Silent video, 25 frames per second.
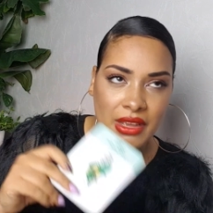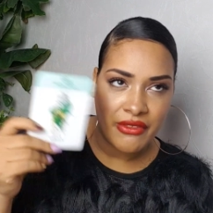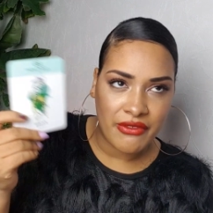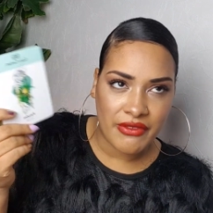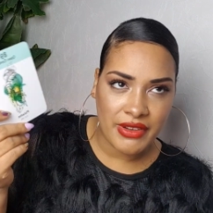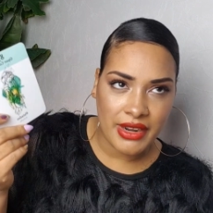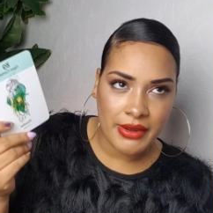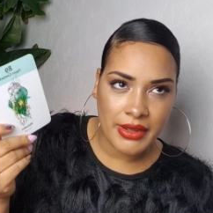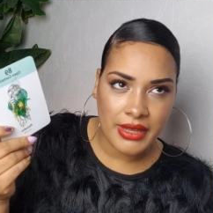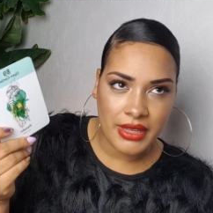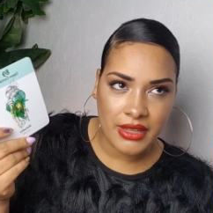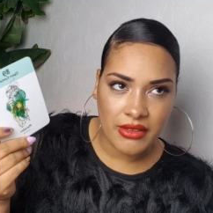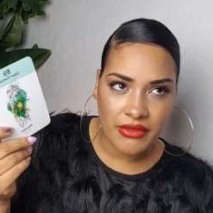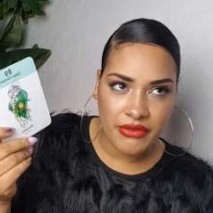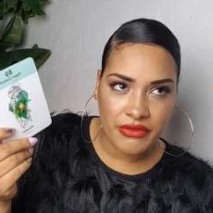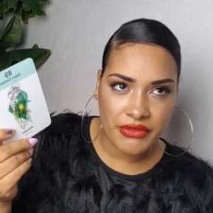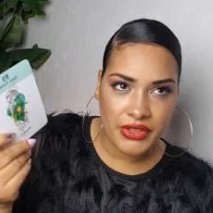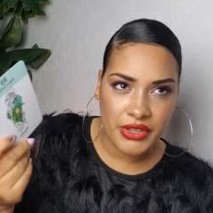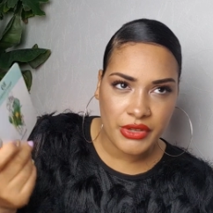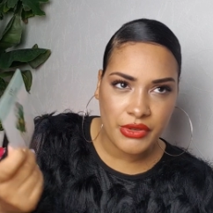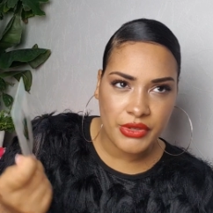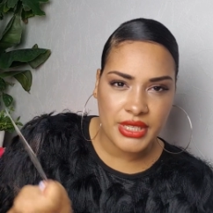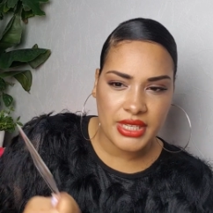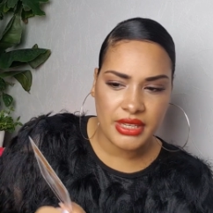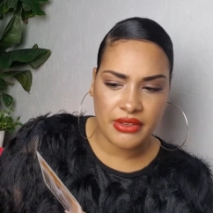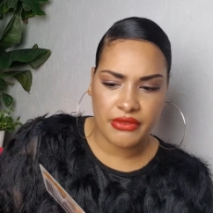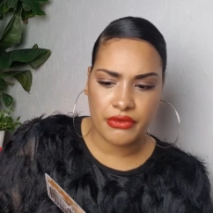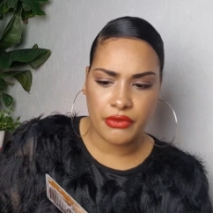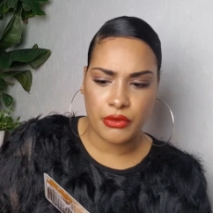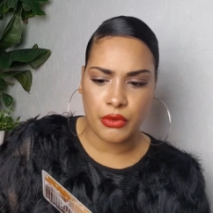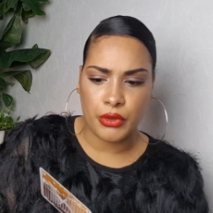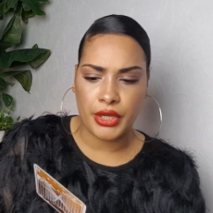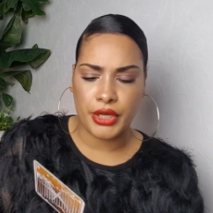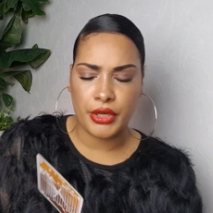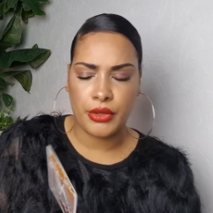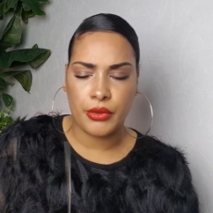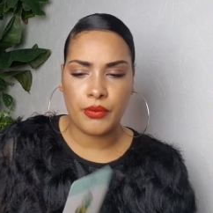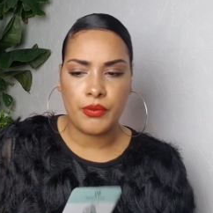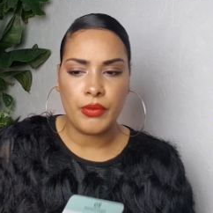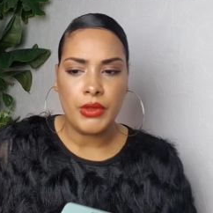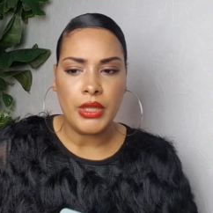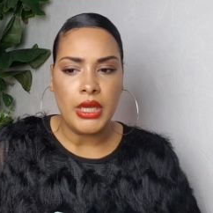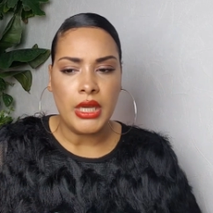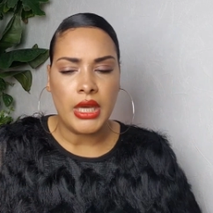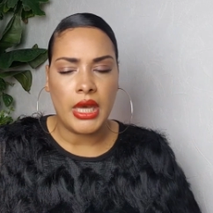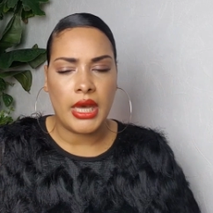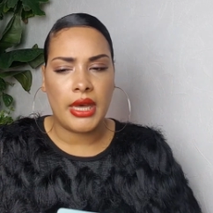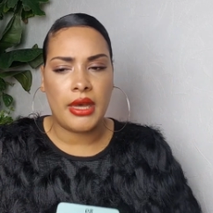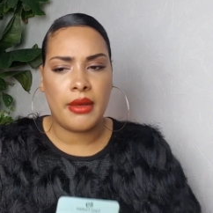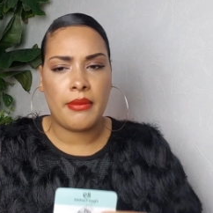very confusing for you
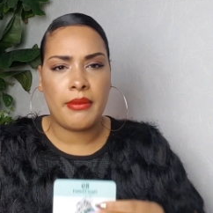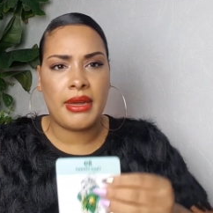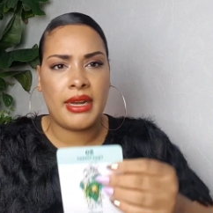um,